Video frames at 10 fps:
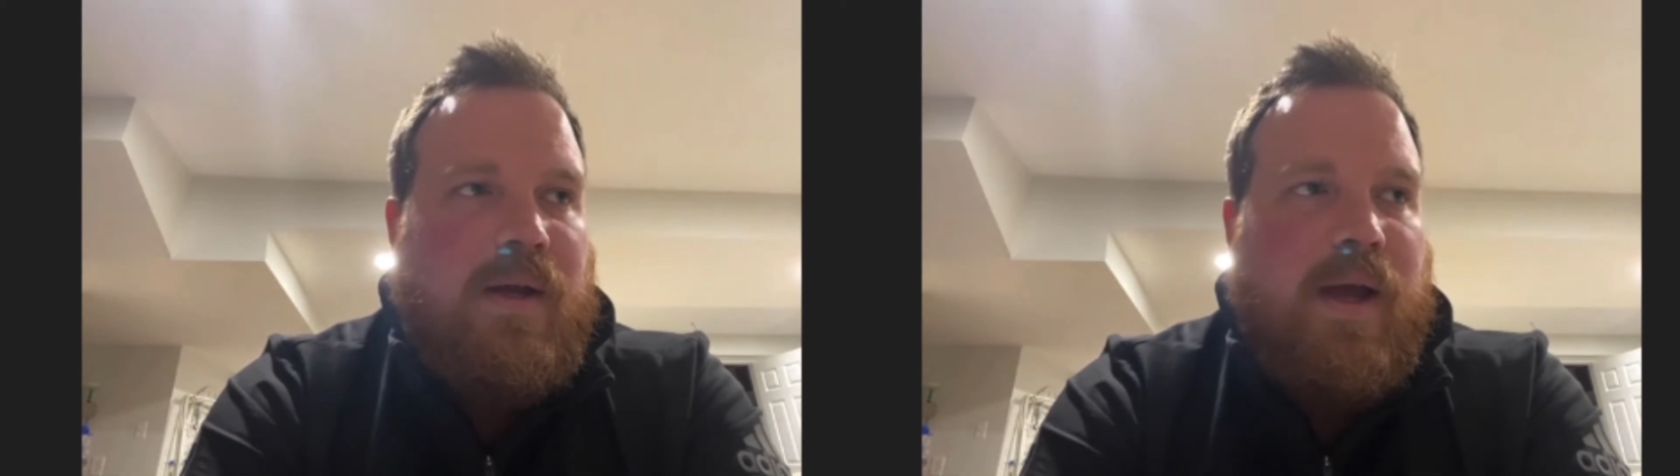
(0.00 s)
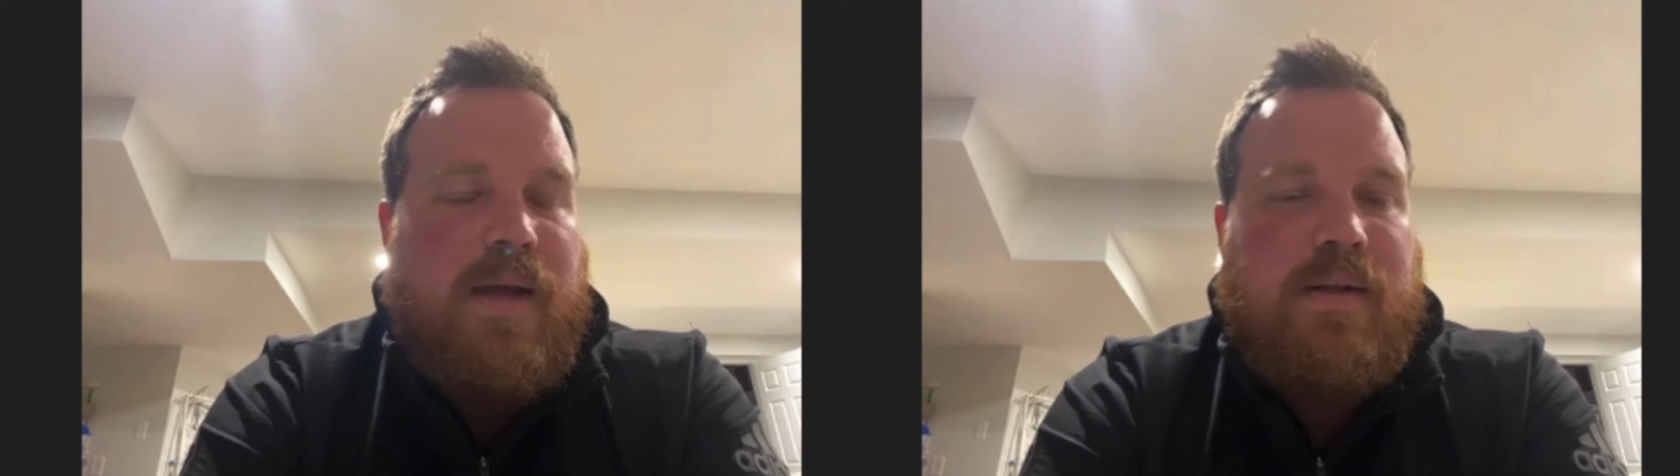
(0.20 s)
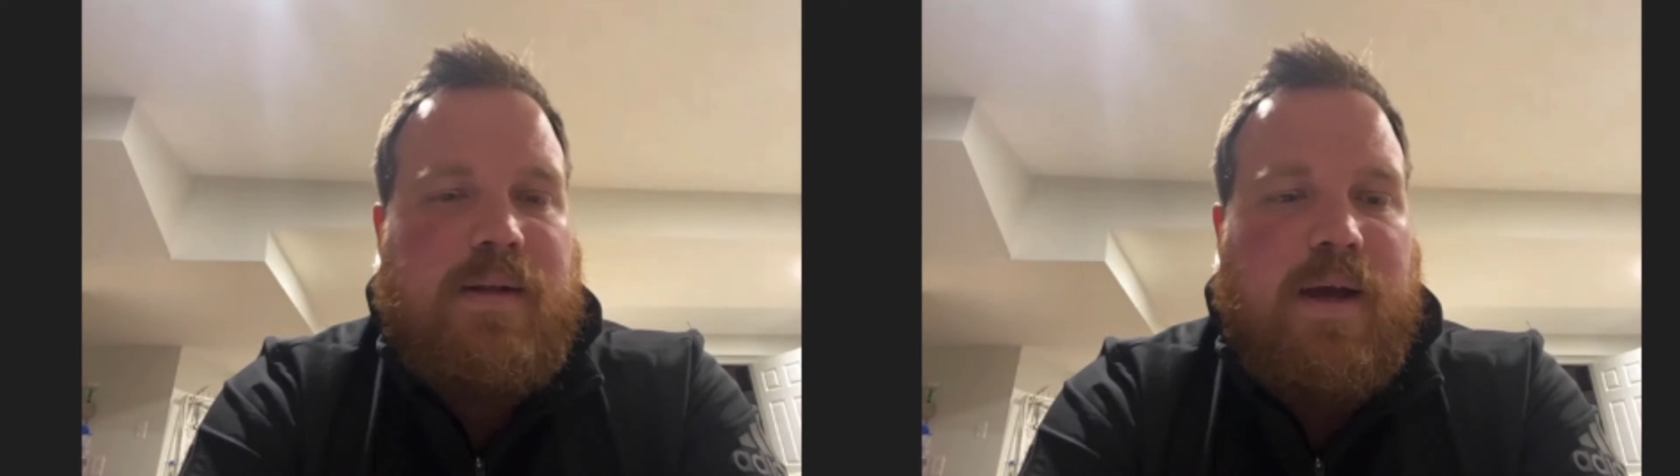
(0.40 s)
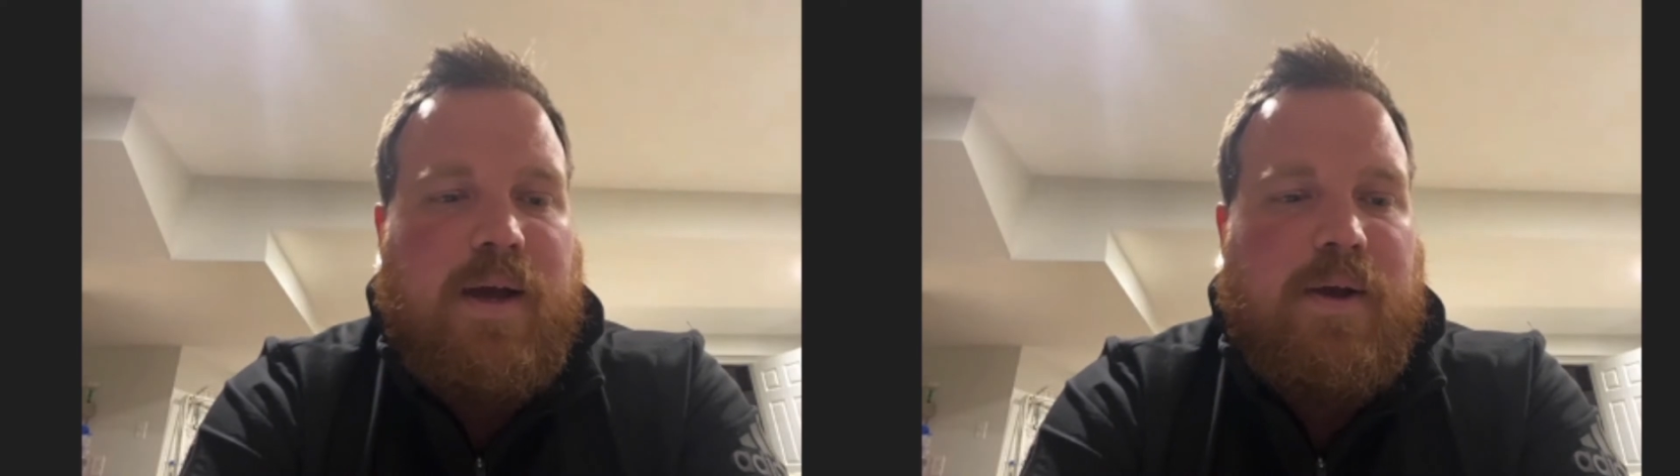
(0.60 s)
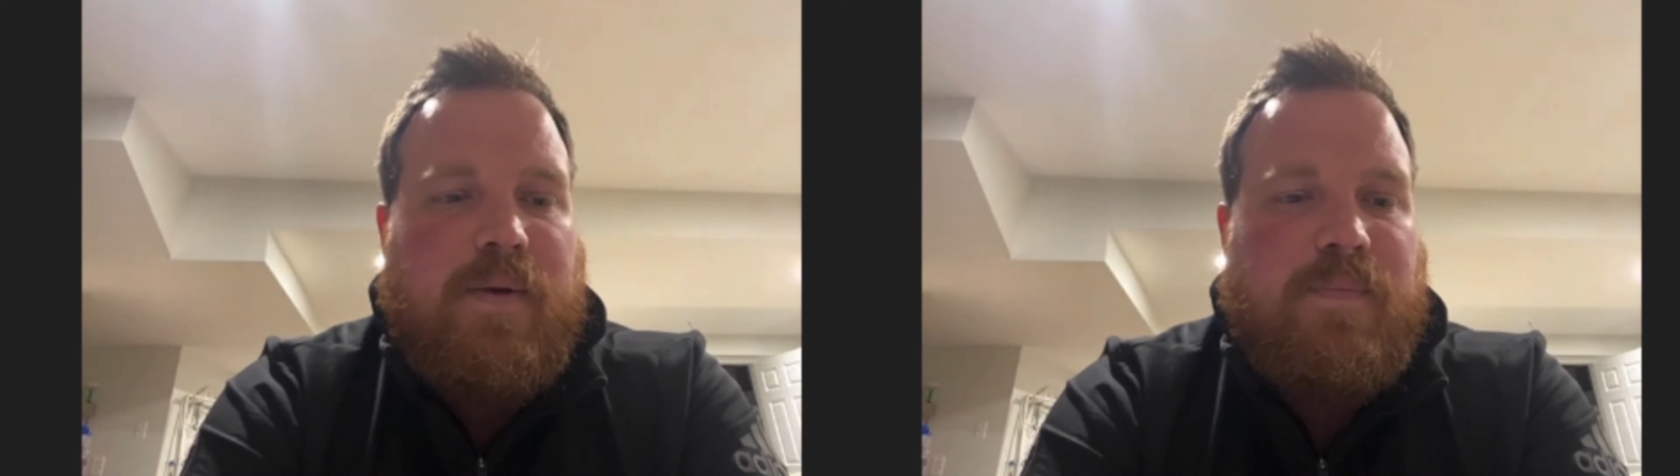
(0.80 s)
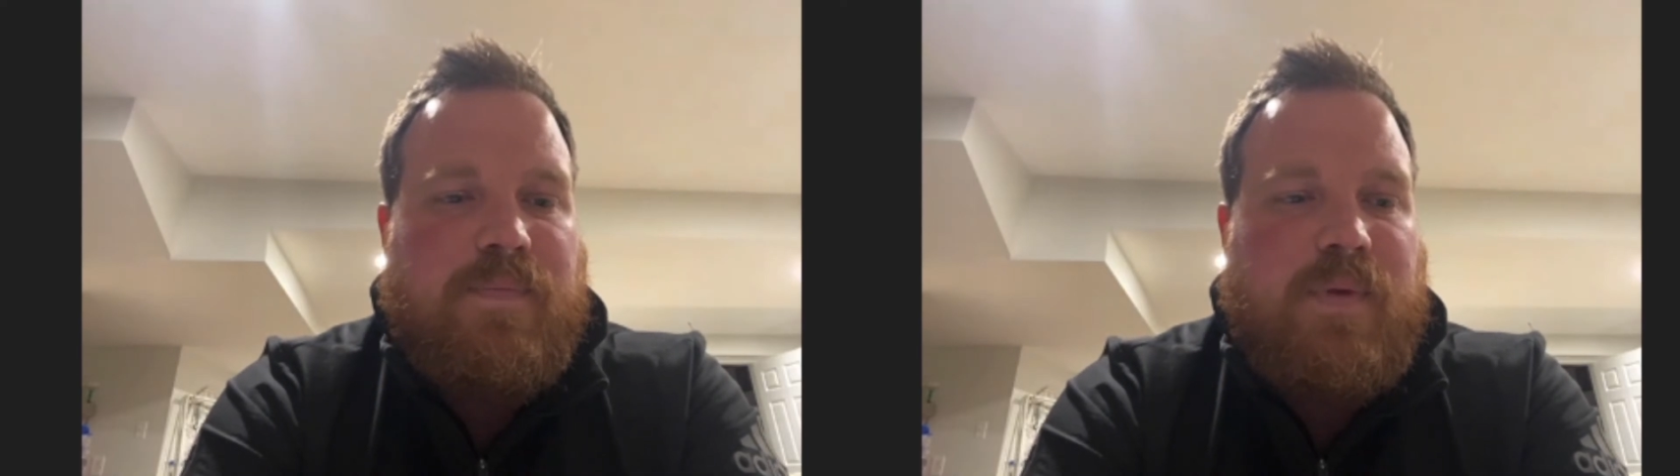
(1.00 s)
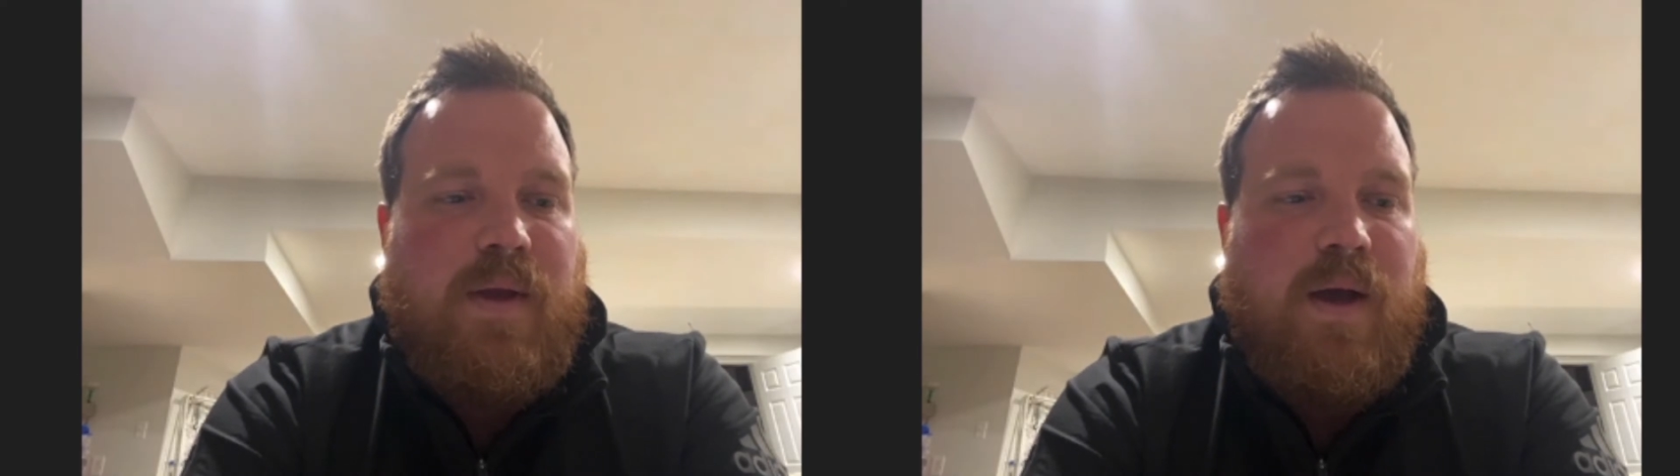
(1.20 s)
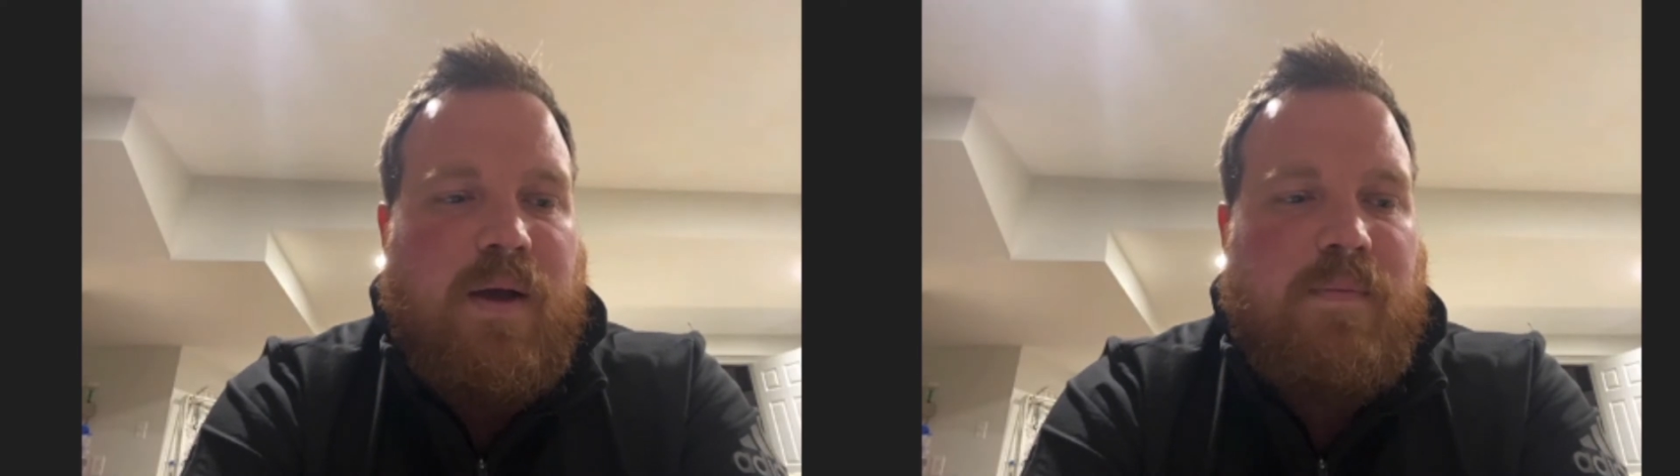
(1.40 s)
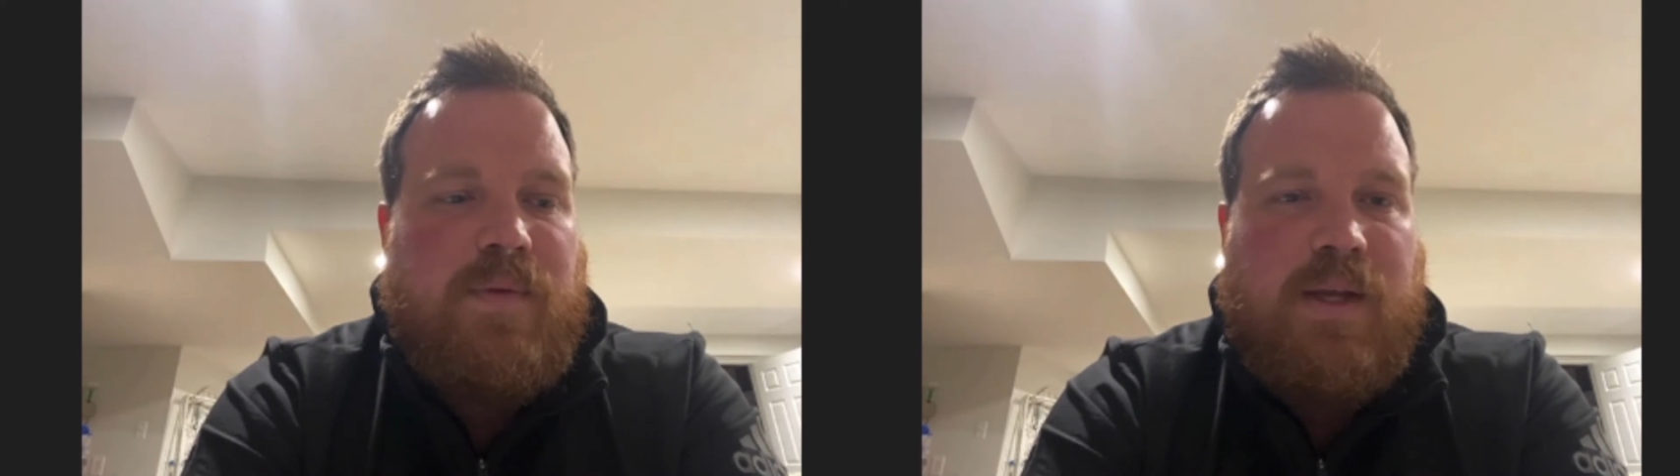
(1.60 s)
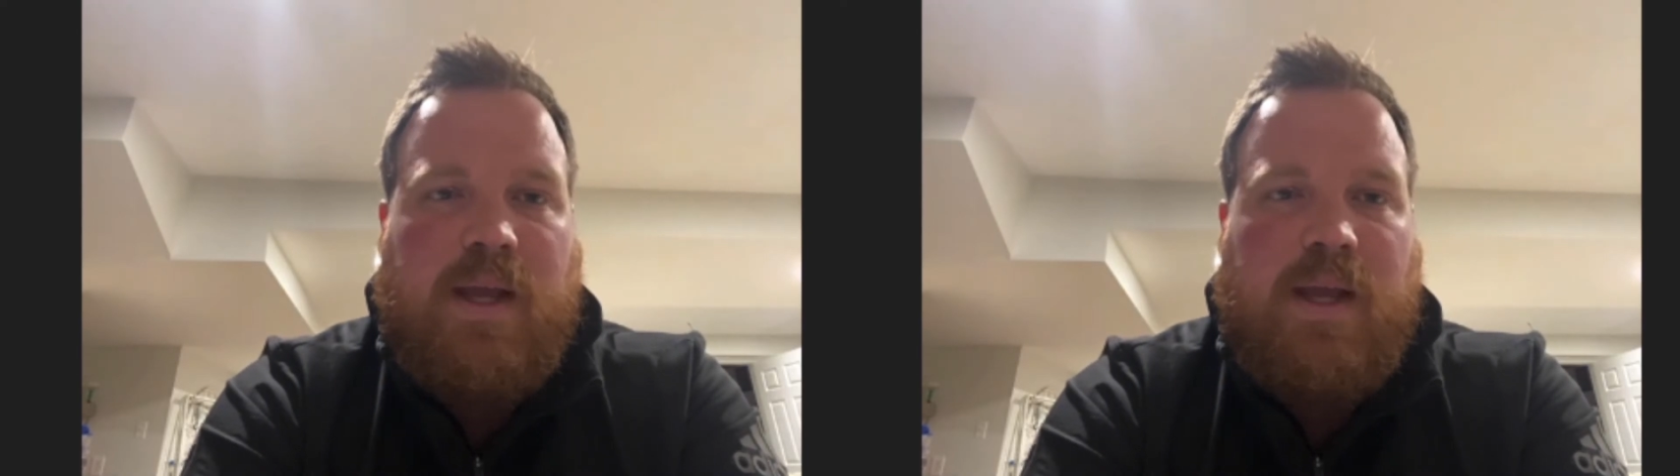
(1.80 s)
and to